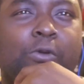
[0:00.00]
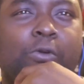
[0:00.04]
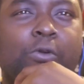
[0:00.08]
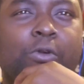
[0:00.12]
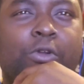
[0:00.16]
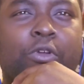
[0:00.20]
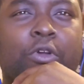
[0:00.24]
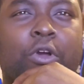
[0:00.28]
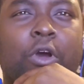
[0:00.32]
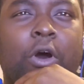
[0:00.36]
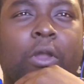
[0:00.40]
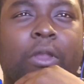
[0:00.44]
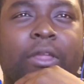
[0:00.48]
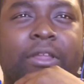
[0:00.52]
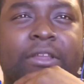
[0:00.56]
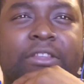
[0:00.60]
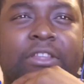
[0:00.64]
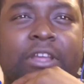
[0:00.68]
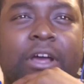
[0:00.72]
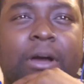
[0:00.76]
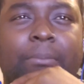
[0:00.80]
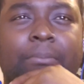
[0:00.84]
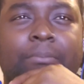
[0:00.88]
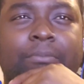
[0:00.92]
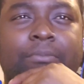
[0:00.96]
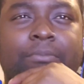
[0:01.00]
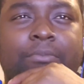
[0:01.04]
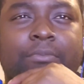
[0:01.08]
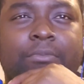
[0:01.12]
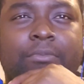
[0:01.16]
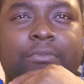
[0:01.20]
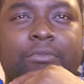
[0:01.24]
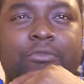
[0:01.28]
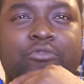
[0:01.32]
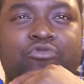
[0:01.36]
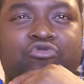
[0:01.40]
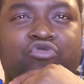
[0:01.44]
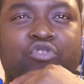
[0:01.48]
Who are you calling dumb?
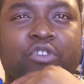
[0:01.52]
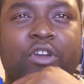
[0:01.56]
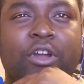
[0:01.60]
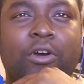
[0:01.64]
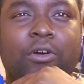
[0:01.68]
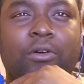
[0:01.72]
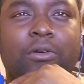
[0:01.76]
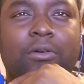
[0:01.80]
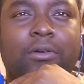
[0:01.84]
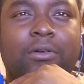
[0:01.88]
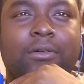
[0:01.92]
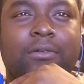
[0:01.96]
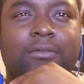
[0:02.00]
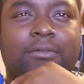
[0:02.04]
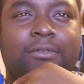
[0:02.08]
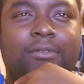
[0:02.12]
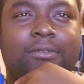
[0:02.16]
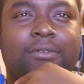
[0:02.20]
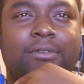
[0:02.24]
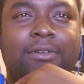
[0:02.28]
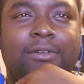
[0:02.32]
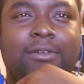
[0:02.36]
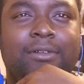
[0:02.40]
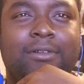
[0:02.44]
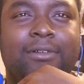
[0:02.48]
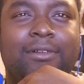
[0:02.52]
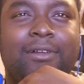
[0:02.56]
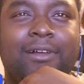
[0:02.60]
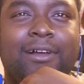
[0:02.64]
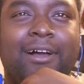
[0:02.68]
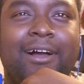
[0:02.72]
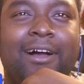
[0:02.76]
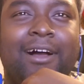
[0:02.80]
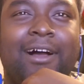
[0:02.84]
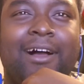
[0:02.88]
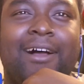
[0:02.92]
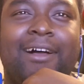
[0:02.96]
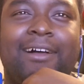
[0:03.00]
Drill?
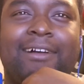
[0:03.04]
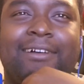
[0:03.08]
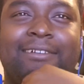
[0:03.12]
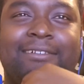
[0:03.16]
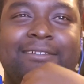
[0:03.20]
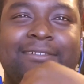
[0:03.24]
Uh.